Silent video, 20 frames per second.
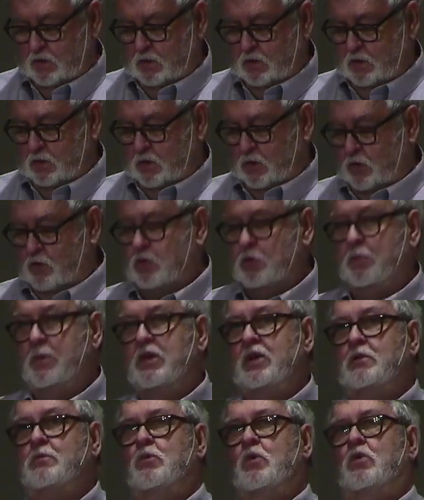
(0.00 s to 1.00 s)
Are you
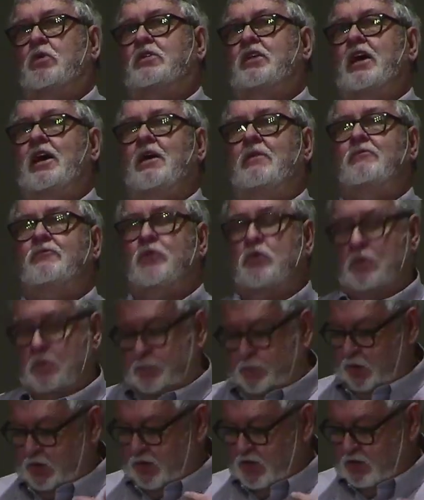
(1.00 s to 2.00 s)
spending more time for the
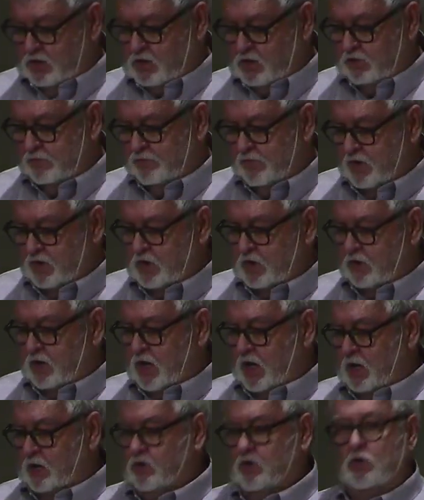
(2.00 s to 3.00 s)
police to figure
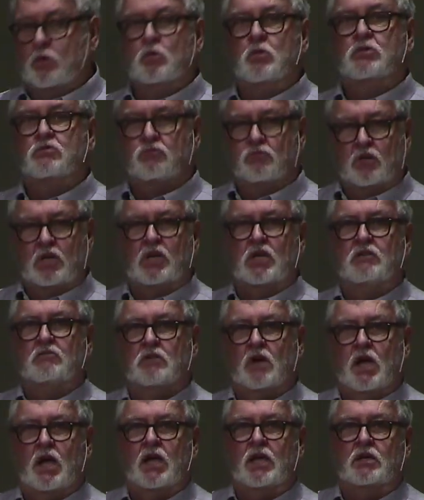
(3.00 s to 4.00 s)
out who was really
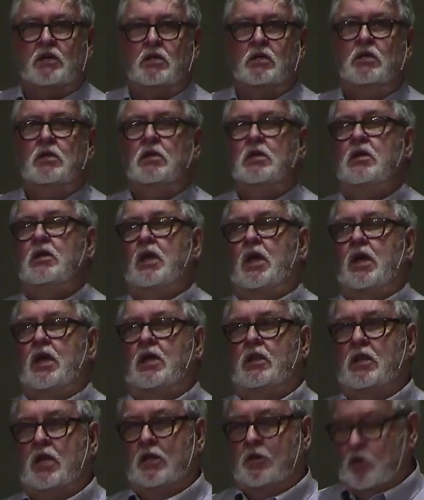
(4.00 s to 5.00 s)
right
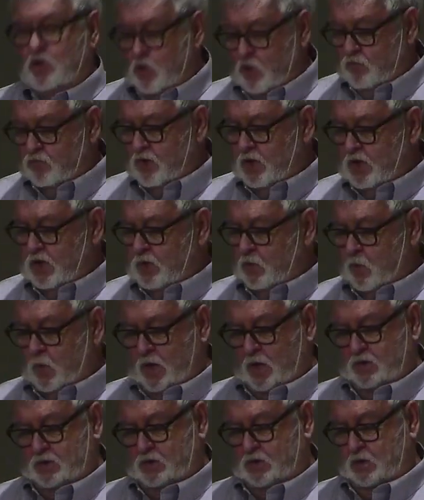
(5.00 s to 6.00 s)
and, and who really
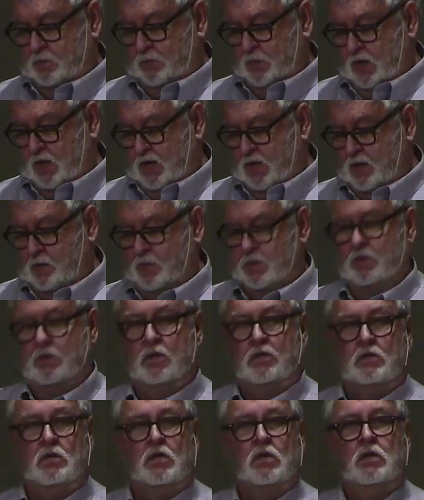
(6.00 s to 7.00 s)
was to blame
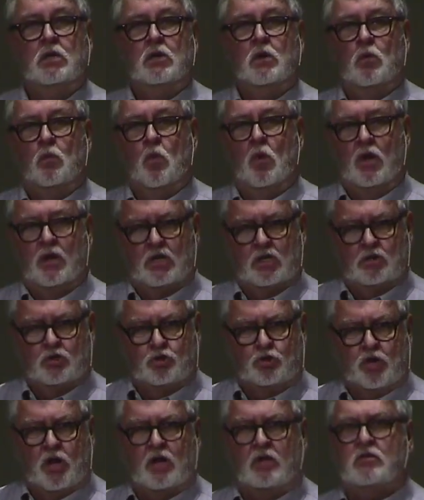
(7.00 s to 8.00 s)
and wanting
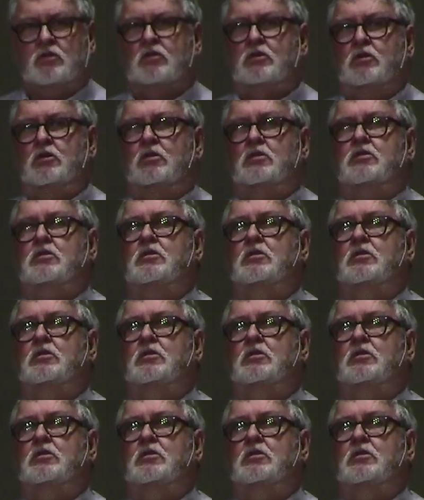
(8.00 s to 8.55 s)
justice?